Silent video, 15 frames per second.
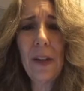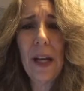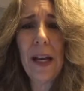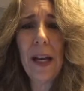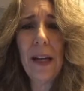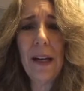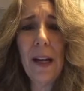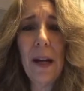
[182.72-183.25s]

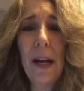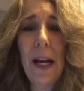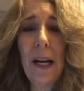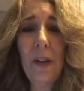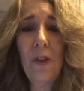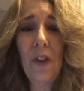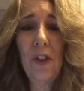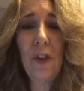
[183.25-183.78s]
and uh,
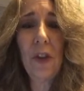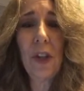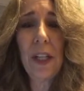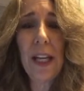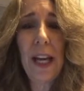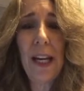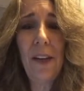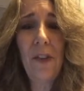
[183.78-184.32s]
actually took a
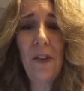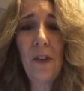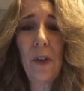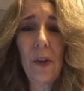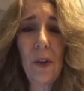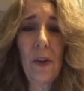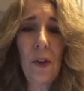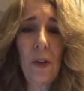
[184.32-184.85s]
case
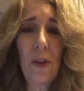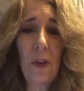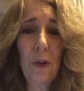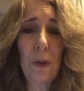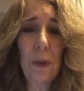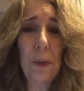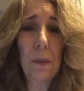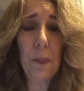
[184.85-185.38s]
to the
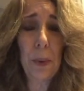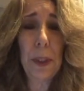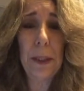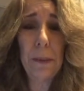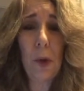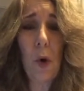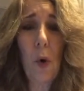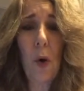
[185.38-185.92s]

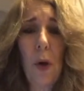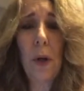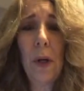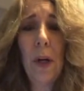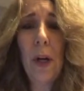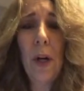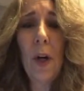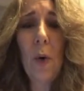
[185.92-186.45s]
Supreme Court,
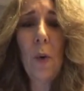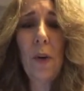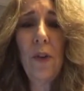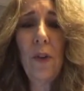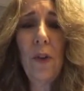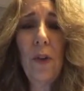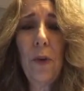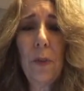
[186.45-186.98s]
which
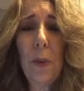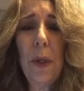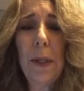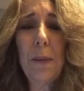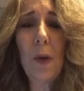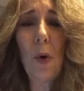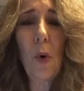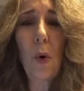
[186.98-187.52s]
the
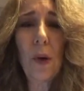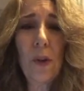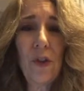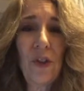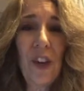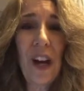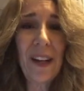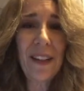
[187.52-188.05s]
Supreme Court
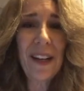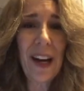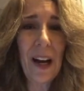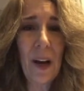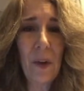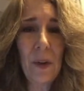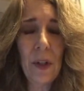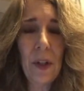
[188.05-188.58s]
shot
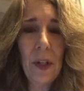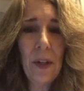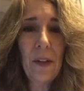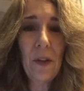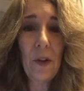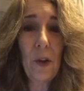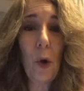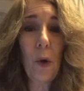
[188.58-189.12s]
down the
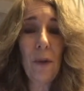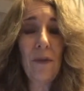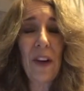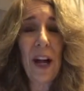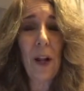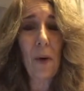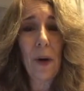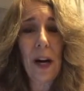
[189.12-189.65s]
Stolen
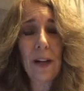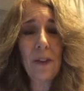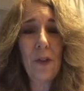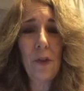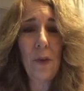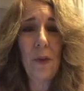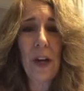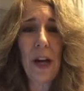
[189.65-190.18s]
Valor Act of
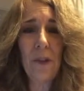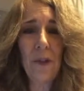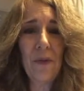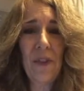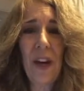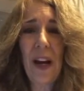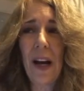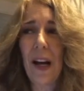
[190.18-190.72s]

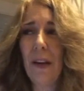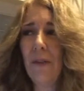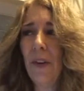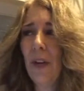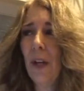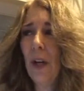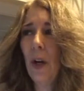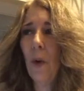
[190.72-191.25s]
2005.
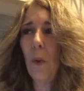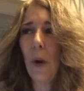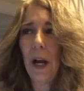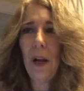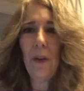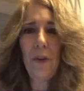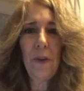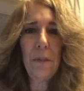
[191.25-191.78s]

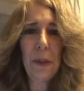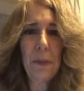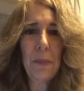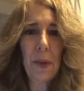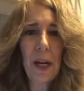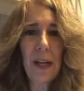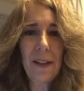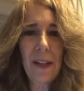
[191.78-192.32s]
Well, some
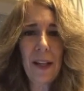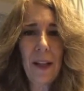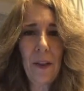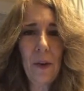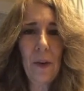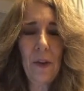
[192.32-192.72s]
people got together and